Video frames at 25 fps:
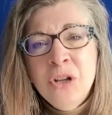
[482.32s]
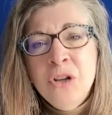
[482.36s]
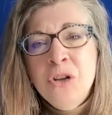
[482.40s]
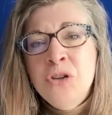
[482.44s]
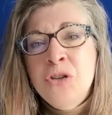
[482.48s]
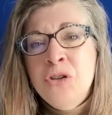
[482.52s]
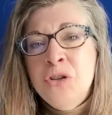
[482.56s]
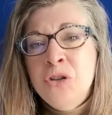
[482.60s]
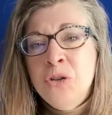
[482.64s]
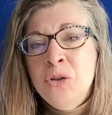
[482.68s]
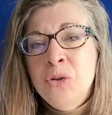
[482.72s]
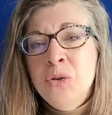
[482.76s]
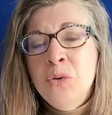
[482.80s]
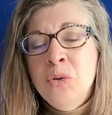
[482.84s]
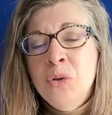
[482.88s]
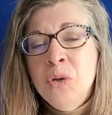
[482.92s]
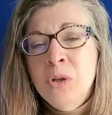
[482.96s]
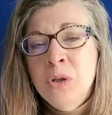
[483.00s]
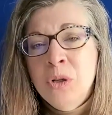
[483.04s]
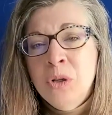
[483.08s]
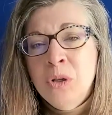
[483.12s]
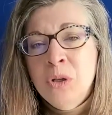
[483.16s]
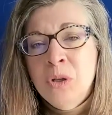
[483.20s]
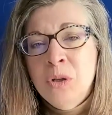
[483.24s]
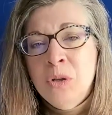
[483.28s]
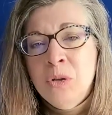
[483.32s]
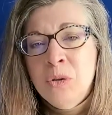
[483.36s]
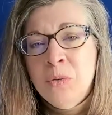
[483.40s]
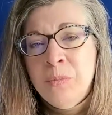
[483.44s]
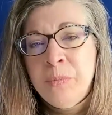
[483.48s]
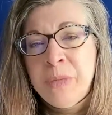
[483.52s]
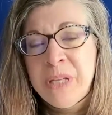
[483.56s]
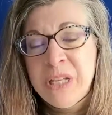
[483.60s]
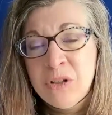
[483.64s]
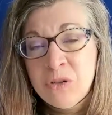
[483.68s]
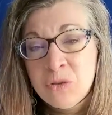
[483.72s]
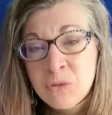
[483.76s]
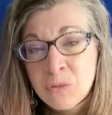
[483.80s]
to
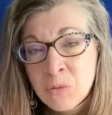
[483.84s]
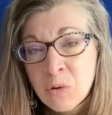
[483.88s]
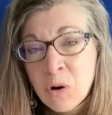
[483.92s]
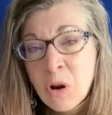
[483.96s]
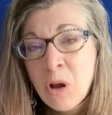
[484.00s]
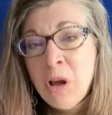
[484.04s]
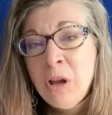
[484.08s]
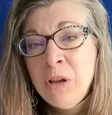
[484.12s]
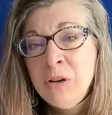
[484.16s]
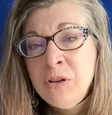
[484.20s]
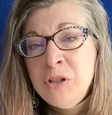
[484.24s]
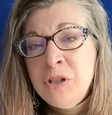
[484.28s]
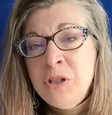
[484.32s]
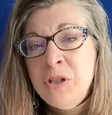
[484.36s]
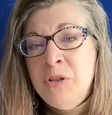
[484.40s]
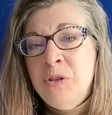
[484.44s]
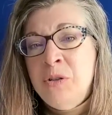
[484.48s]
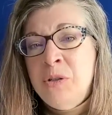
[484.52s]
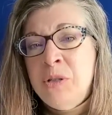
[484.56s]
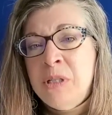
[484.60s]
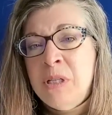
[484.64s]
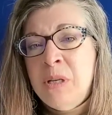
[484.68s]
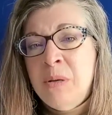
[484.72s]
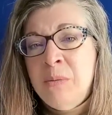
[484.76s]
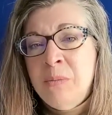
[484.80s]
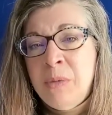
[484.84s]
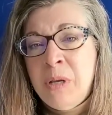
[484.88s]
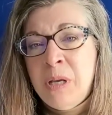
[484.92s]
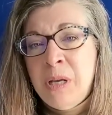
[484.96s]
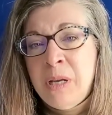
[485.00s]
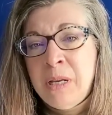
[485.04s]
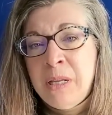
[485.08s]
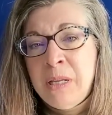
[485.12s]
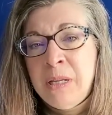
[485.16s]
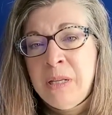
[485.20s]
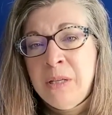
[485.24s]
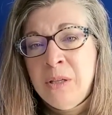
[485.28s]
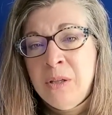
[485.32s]
be drawn to
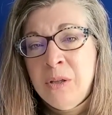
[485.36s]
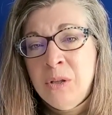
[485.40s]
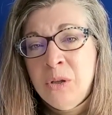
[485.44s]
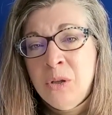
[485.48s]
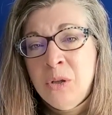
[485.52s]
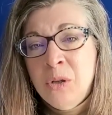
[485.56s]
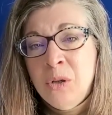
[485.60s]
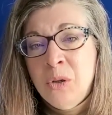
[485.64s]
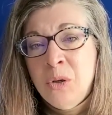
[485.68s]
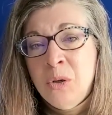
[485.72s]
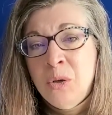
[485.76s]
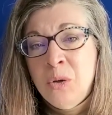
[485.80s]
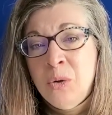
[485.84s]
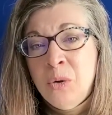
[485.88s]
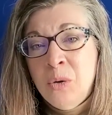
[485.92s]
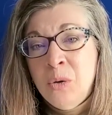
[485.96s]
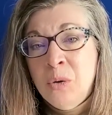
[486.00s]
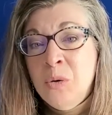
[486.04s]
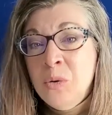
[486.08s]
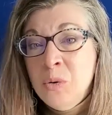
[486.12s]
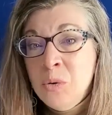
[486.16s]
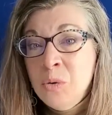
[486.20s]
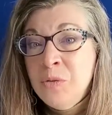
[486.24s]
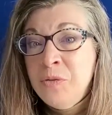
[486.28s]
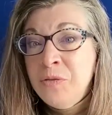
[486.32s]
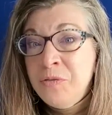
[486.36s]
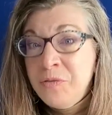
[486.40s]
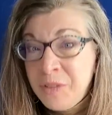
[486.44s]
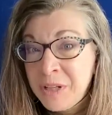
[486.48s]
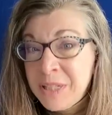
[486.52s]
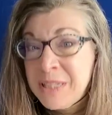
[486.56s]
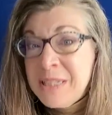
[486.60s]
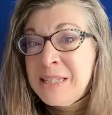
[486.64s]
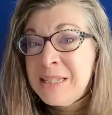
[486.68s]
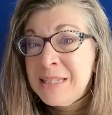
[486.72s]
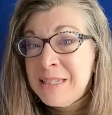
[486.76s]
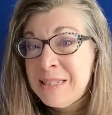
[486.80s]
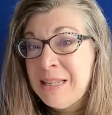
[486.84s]
somebody who
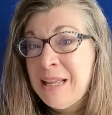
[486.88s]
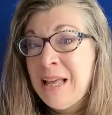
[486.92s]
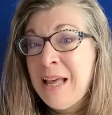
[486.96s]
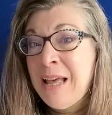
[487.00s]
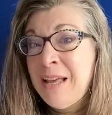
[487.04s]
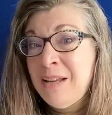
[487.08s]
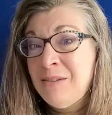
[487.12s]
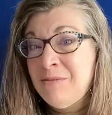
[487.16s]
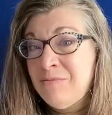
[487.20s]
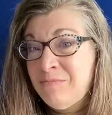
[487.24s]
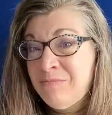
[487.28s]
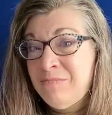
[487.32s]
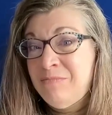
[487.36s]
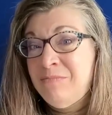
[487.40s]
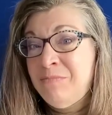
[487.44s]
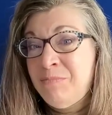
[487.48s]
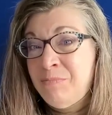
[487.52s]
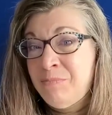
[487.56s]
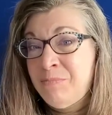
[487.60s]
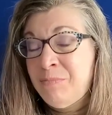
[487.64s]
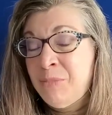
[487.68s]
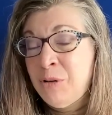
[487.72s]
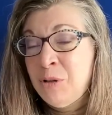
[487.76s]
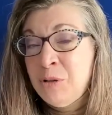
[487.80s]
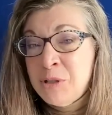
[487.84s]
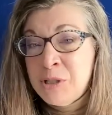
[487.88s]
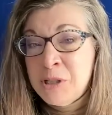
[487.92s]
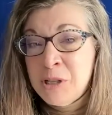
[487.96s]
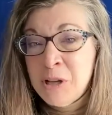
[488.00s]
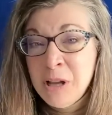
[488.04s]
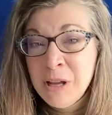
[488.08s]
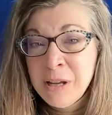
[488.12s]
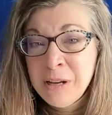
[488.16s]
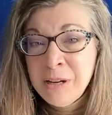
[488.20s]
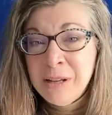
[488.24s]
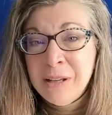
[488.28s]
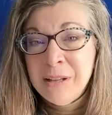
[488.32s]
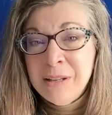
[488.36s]
fits that
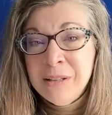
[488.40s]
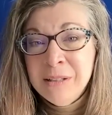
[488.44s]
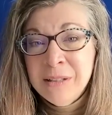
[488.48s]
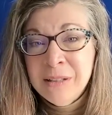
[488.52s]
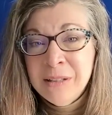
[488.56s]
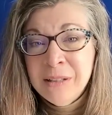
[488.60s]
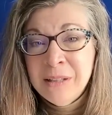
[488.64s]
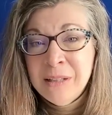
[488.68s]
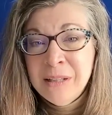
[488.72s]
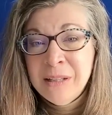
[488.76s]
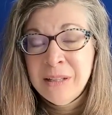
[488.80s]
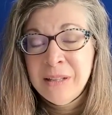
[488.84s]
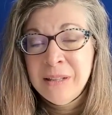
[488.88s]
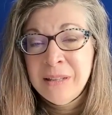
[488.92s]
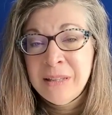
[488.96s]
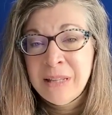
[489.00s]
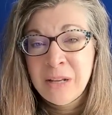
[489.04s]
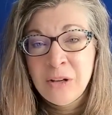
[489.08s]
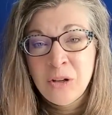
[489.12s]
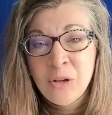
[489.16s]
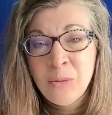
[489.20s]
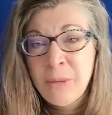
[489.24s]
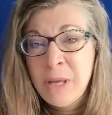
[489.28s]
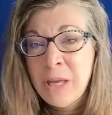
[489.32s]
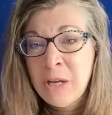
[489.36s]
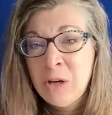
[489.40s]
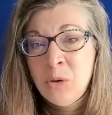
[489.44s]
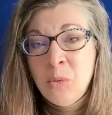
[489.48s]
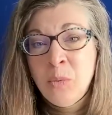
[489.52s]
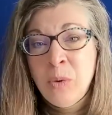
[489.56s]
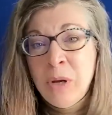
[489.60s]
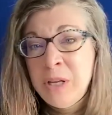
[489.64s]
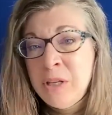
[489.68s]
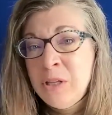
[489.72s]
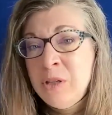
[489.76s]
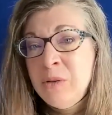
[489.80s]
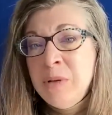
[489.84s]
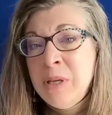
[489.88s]
persona, that no matter
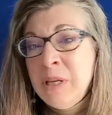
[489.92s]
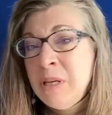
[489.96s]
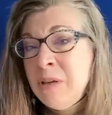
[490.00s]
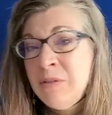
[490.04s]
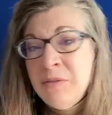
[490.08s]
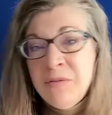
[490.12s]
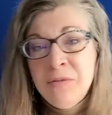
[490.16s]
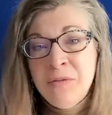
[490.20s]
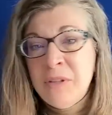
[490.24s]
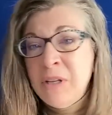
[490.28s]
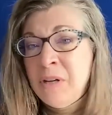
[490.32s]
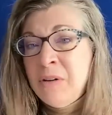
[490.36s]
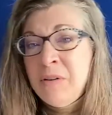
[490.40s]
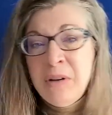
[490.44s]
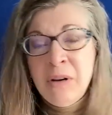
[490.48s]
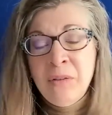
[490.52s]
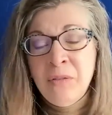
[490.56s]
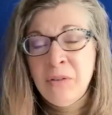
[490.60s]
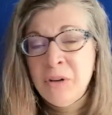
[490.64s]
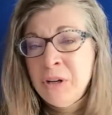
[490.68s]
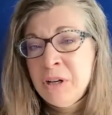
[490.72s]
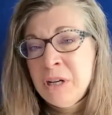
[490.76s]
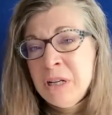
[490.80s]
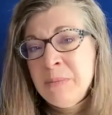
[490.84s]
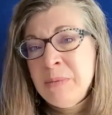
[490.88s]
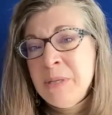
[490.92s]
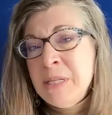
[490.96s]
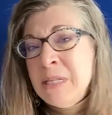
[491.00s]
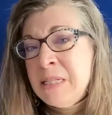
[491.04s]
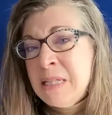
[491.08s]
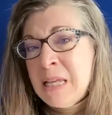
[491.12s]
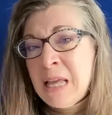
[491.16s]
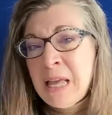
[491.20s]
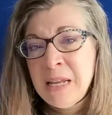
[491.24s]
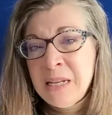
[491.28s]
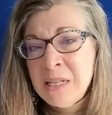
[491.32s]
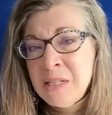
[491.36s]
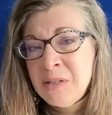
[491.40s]
what you give, they're never going to be
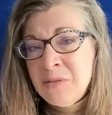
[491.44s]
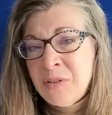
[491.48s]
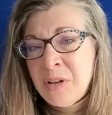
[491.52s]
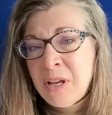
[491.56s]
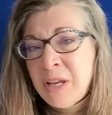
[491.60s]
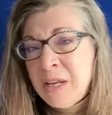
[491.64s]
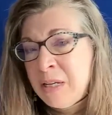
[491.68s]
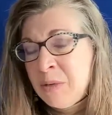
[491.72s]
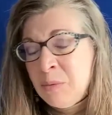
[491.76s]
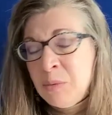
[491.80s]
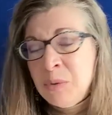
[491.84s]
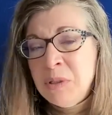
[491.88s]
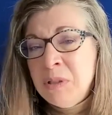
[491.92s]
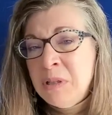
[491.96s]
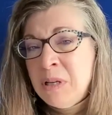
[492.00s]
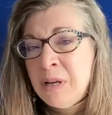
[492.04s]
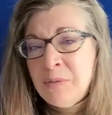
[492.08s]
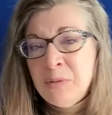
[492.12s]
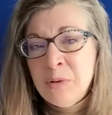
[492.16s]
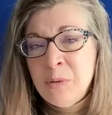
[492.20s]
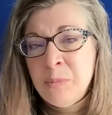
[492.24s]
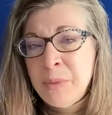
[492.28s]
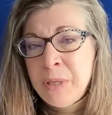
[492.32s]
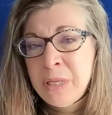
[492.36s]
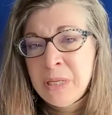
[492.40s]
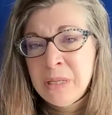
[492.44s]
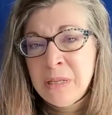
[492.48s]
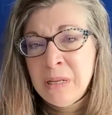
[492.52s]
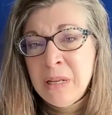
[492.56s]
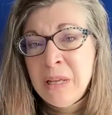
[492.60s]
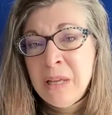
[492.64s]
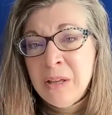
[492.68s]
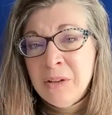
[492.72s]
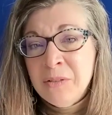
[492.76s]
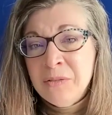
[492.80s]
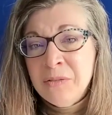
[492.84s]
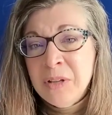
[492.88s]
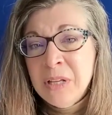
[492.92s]
satisfied. It will never be
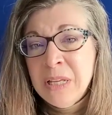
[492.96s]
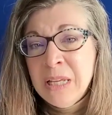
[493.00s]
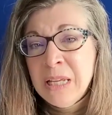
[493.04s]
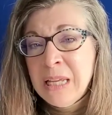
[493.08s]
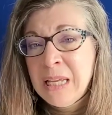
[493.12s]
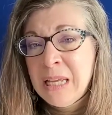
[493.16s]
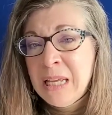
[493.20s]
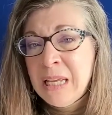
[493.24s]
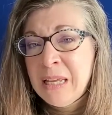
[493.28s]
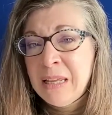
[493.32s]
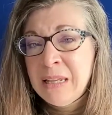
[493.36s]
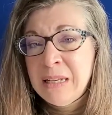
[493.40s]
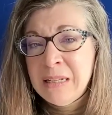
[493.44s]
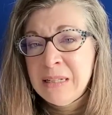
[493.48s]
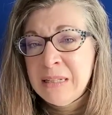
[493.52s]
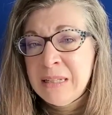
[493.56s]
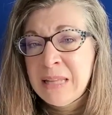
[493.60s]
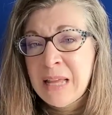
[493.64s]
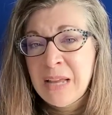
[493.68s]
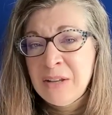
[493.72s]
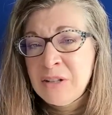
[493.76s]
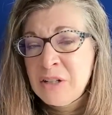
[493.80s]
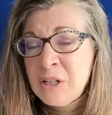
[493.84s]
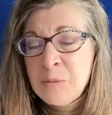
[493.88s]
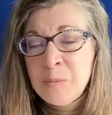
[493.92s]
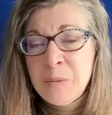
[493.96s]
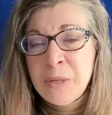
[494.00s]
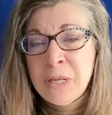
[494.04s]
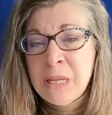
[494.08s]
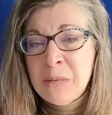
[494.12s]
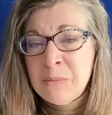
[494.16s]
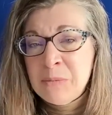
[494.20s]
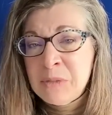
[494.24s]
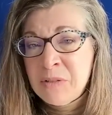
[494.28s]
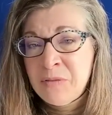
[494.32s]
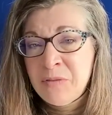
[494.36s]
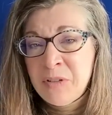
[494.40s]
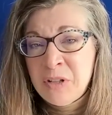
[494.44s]
enough. And that just
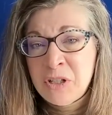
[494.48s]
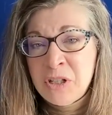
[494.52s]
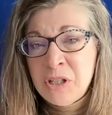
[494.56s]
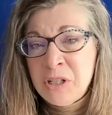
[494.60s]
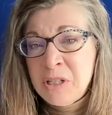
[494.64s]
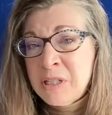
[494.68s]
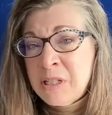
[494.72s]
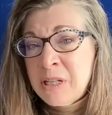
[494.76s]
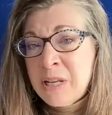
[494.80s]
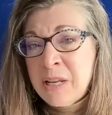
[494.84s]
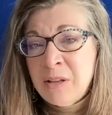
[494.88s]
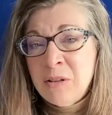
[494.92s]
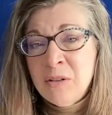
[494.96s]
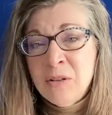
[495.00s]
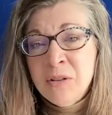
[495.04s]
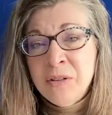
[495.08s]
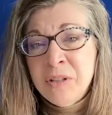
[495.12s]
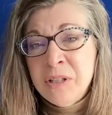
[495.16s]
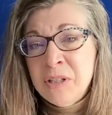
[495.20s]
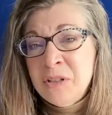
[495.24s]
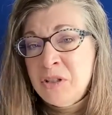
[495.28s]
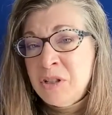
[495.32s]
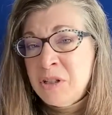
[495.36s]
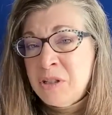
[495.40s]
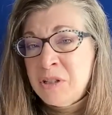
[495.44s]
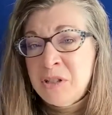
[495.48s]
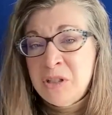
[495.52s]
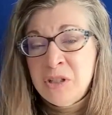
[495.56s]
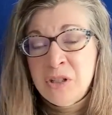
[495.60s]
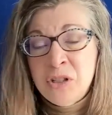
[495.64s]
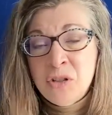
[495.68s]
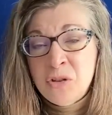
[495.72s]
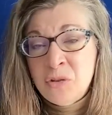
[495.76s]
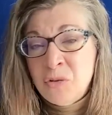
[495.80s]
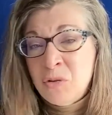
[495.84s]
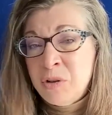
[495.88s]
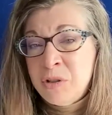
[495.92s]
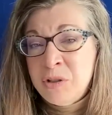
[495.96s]
becomes a vicious cycle that just
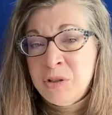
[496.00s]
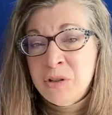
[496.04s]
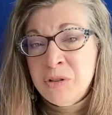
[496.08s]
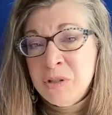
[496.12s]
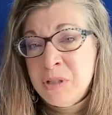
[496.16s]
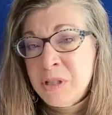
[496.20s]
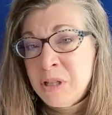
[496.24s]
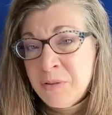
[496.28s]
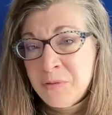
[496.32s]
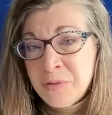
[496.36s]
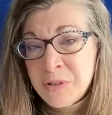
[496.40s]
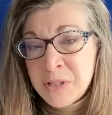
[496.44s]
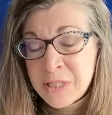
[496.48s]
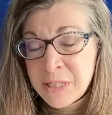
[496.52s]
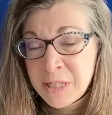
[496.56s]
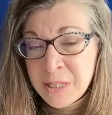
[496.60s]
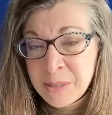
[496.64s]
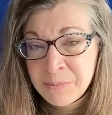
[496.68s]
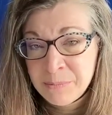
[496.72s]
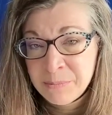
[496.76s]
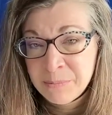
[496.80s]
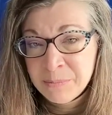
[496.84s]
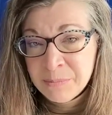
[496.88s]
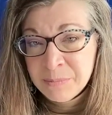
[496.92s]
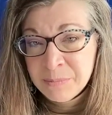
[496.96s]
destroys your self-esteem.